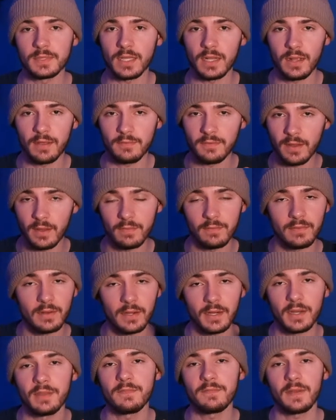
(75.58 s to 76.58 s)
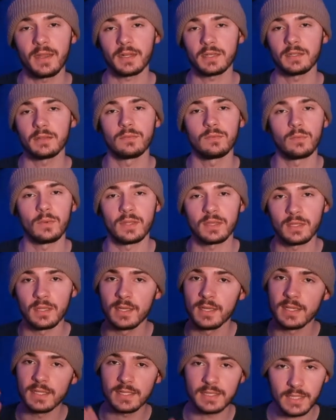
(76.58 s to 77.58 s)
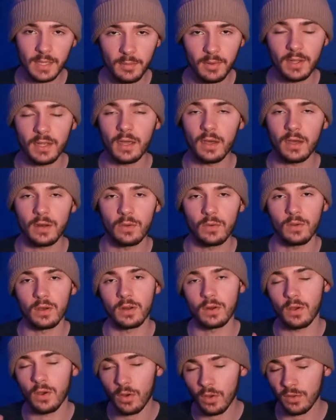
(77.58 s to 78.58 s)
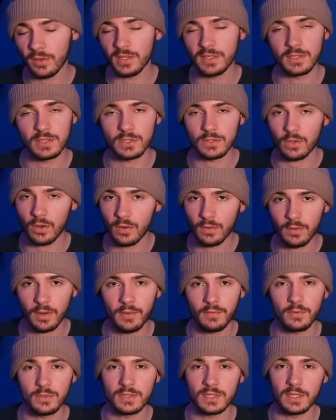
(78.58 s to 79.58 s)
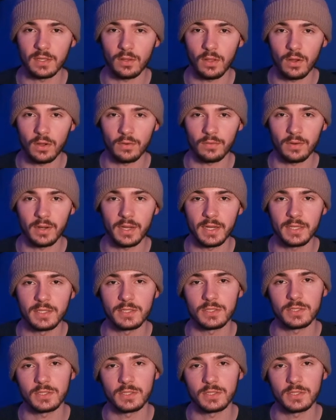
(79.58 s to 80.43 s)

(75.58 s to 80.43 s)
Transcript: that I found very effective with semi-auto on all these assault rifles at long range.